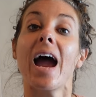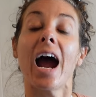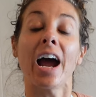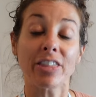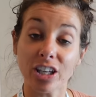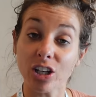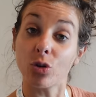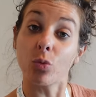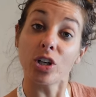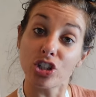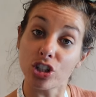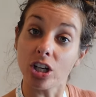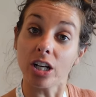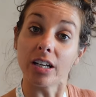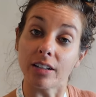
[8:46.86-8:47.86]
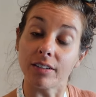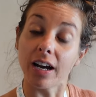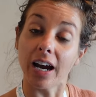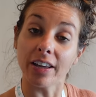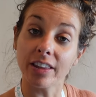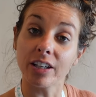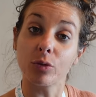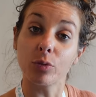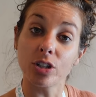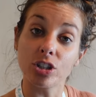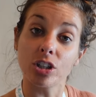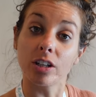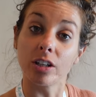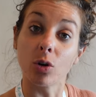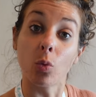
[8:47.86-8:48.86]
I think we should. I think we
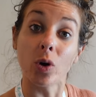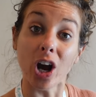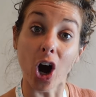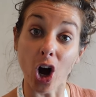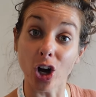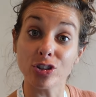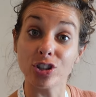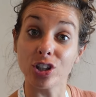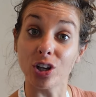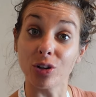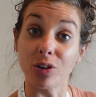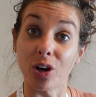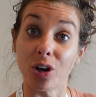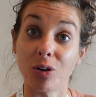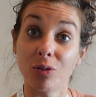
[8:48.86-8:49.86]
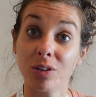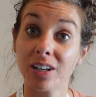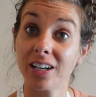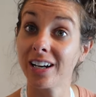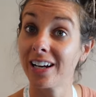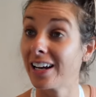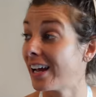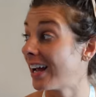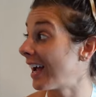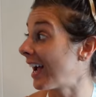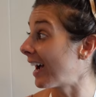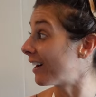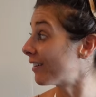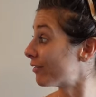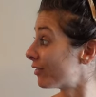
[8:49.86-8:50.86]
should. We also, though,
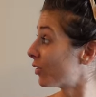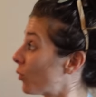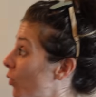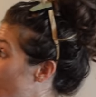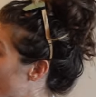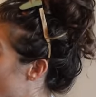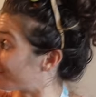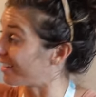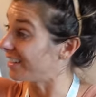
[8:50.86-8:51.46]
have one of